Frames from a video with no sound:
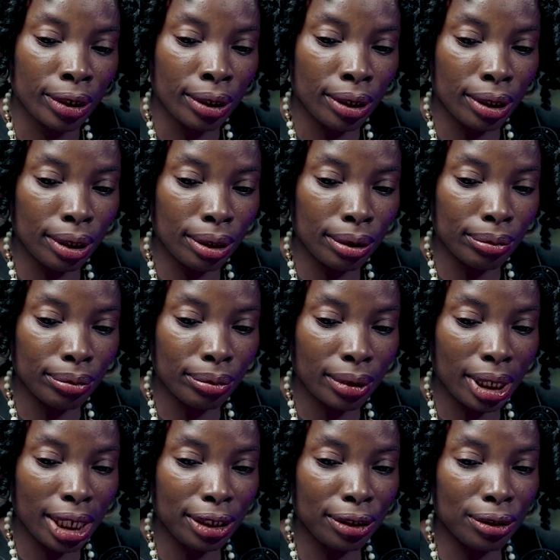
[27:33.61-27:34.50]

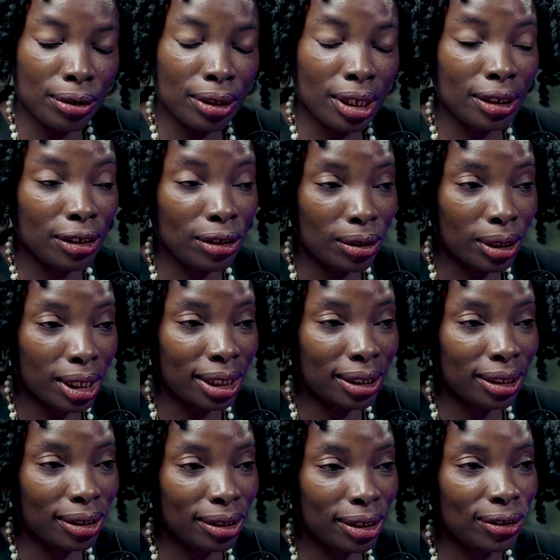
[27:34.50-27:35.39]
I know that the
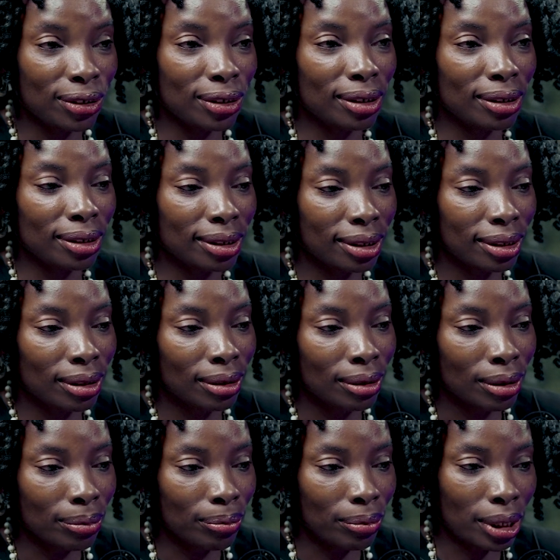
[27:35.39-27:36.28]
United Nations
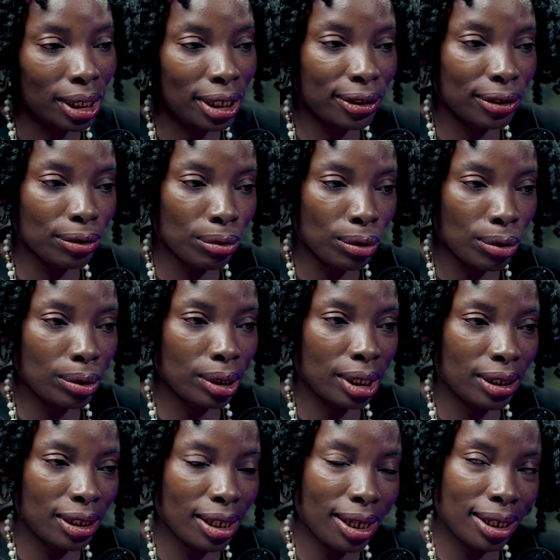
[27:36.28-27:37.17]
plays a role
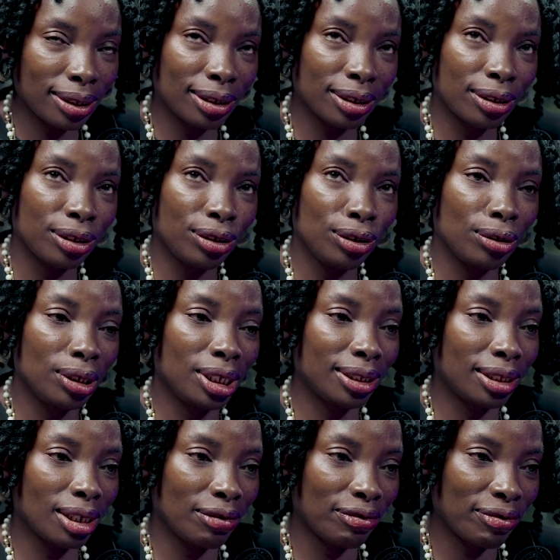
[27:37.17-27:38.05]
in that.
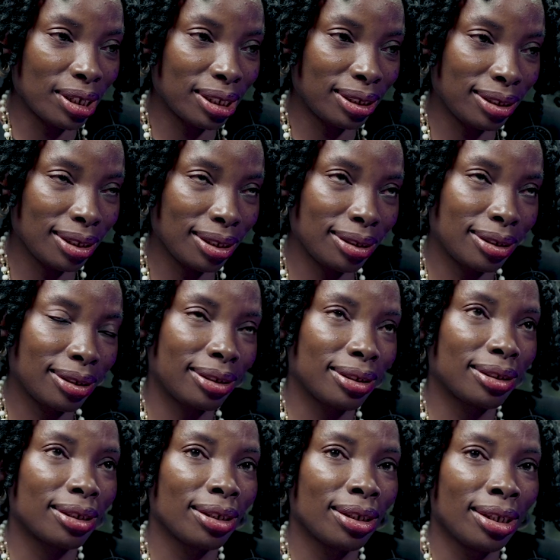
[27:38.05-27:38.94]
UNICEF
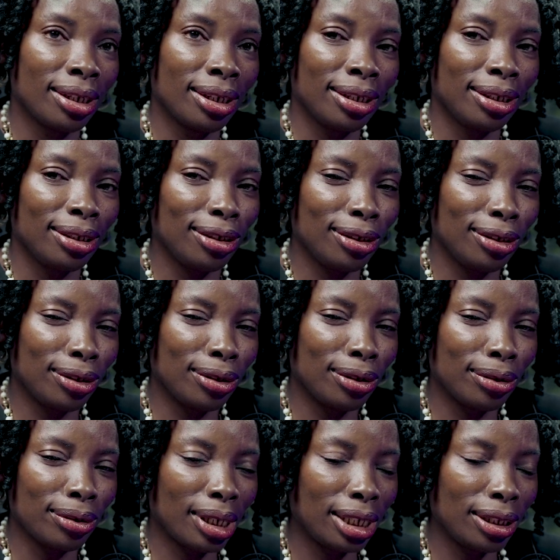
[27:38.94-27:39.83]
assists,
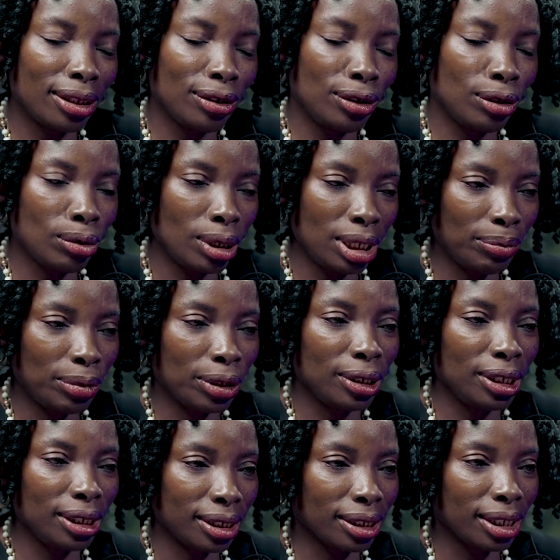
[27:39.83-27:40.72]
and the UN
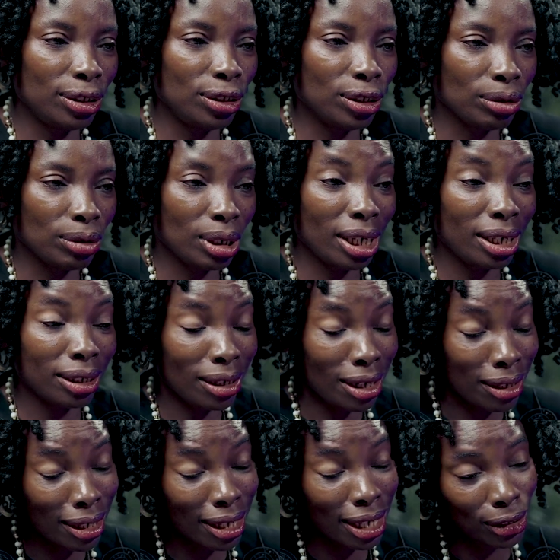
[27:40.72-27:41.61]
bodies in Nigeria and
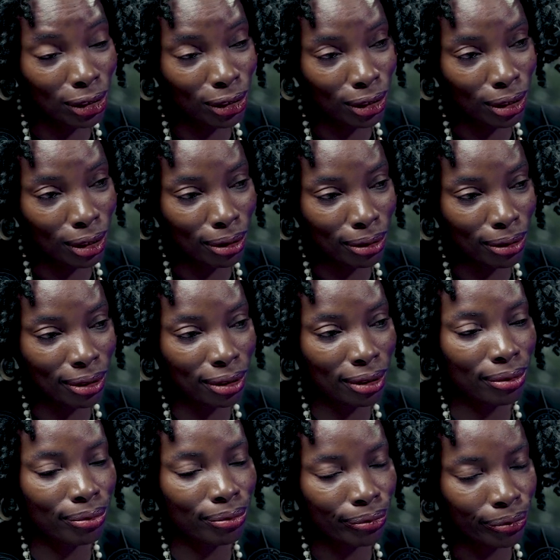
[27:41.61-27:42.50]
other
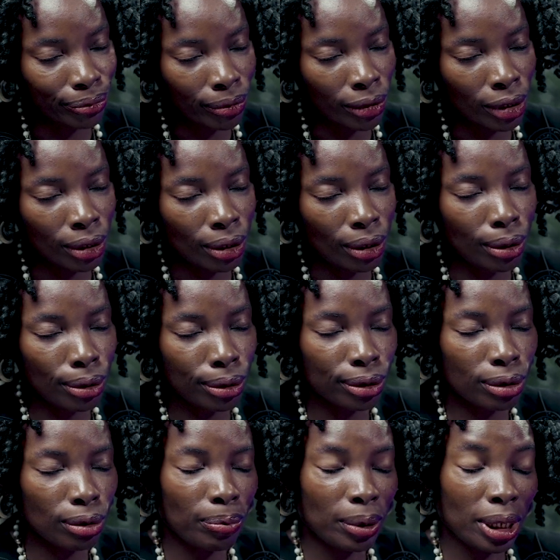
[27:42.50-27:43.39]
NGOs
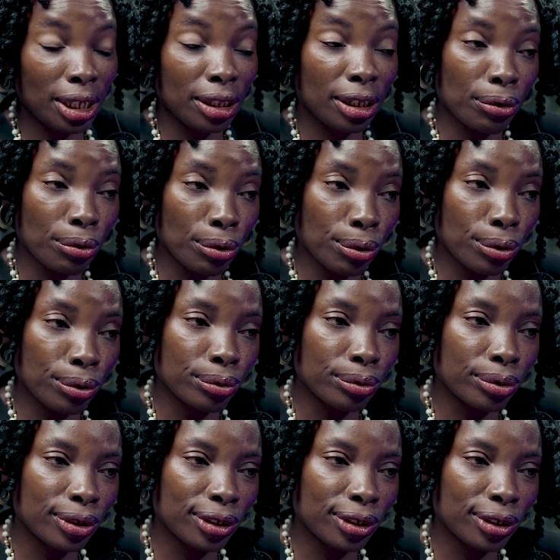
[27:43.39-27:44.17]
also play their role.